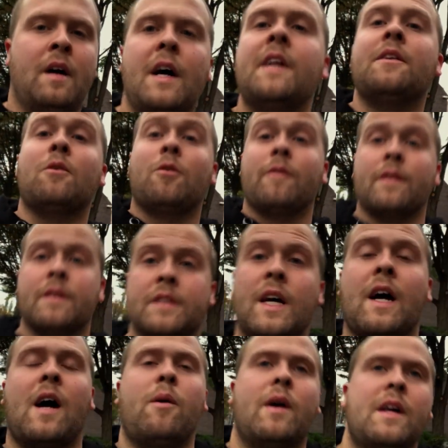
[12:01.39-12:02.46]

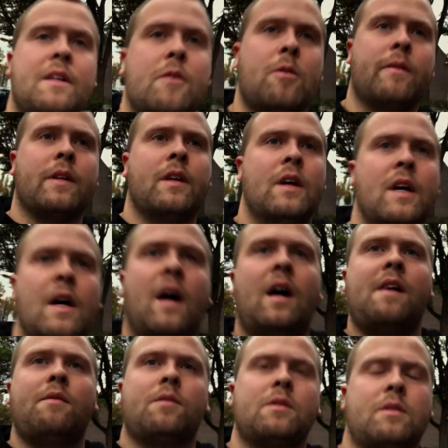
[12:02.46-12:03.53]
Eindhoven.
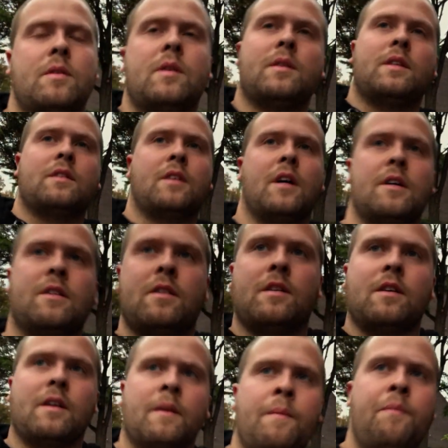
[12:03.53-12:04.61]
I have walked around the entire
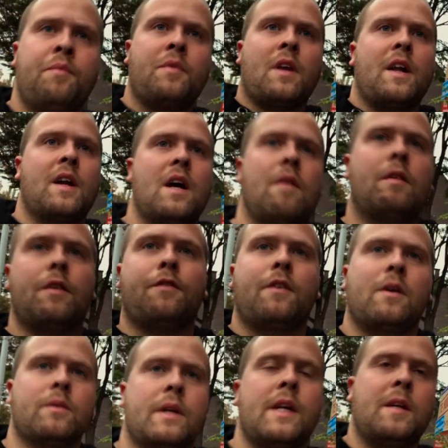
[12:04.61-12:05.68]
city and I haven't
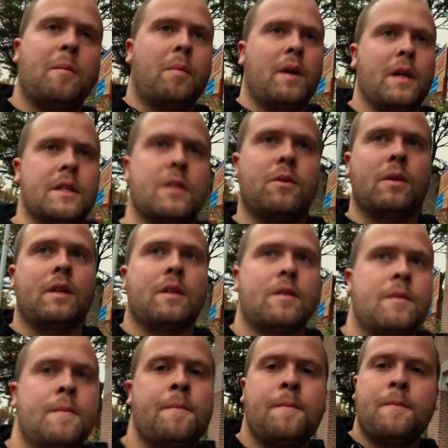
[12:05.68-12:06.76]
found any place to
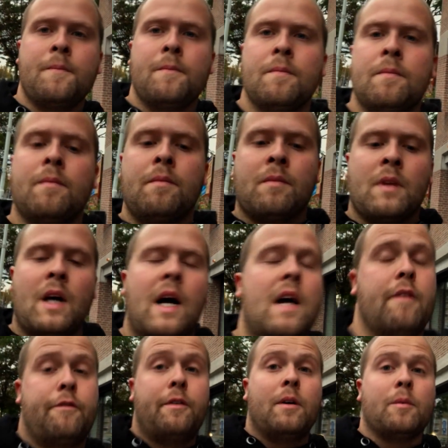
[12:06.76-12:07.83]
eat. I
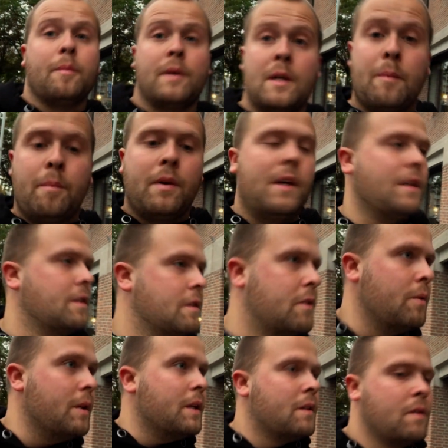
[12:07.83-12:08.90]
have found many places
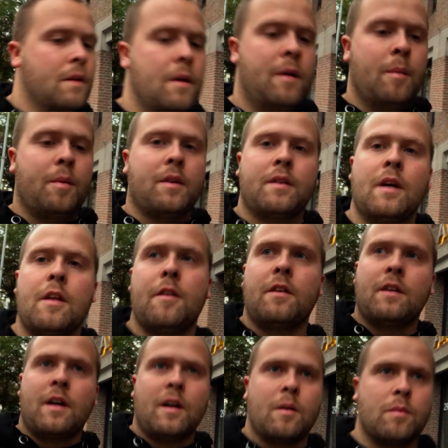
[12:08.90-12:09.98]
to eat, but
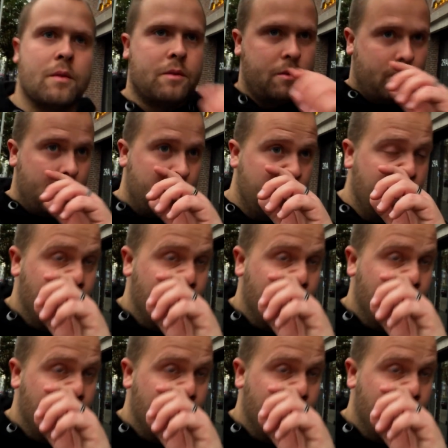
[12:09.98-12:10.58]
nothing that I want to eat.